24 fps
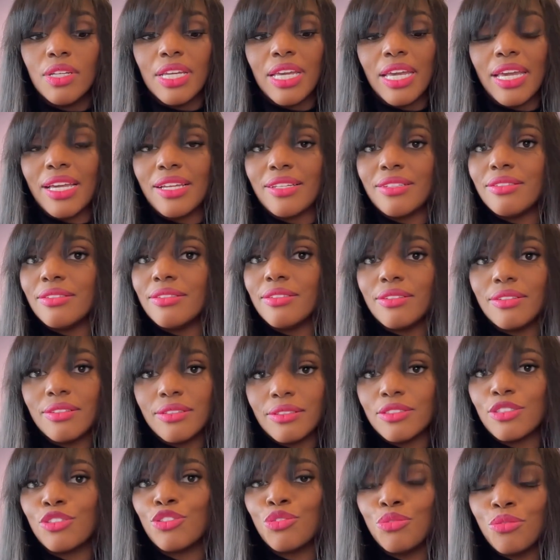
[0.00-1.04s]
And
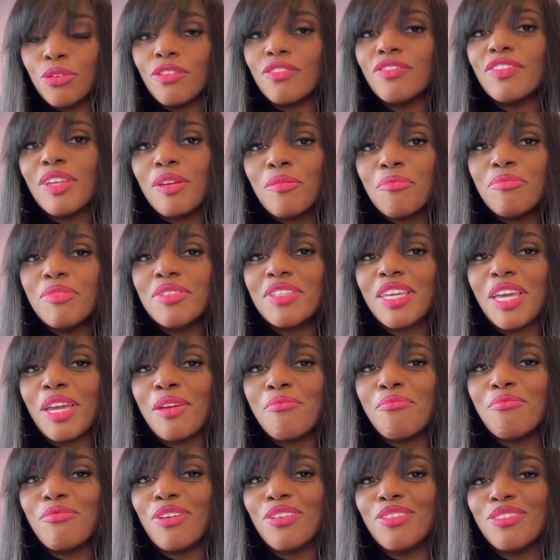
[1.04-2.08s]
two of them
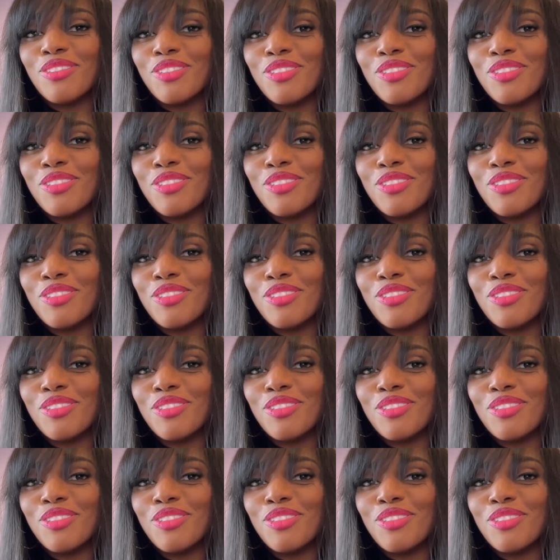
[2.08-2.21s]
became